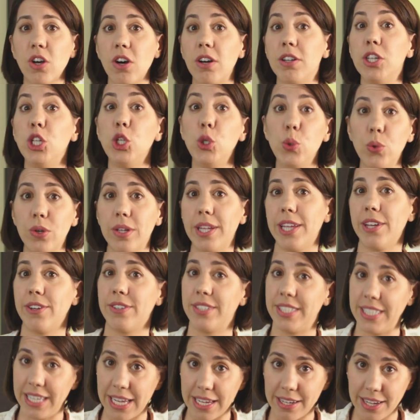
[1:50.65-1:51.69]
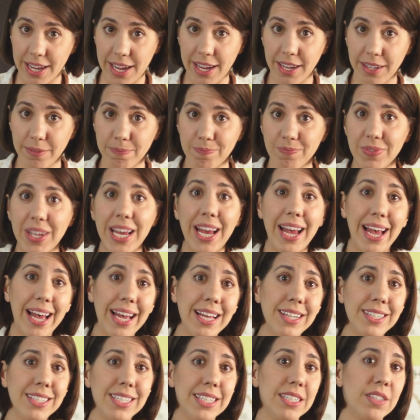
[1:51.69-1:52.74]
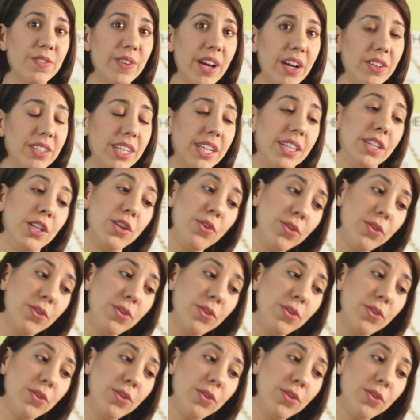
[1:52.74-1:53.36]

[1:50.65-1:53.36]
called nuclear D N A and is found in the